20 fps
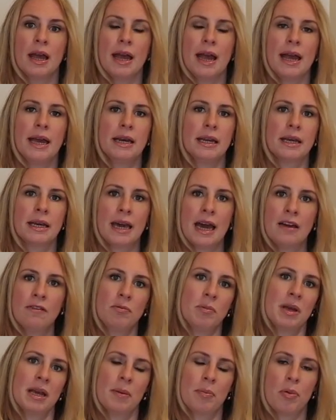and it gave
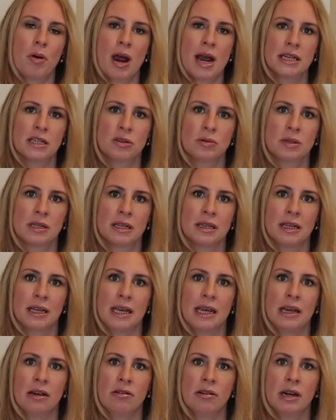me appraisals in
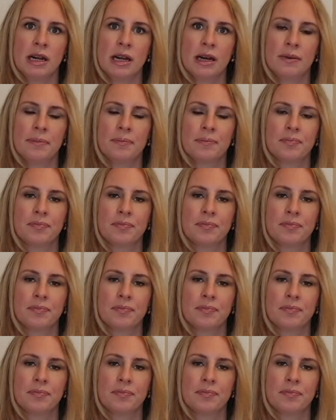the area.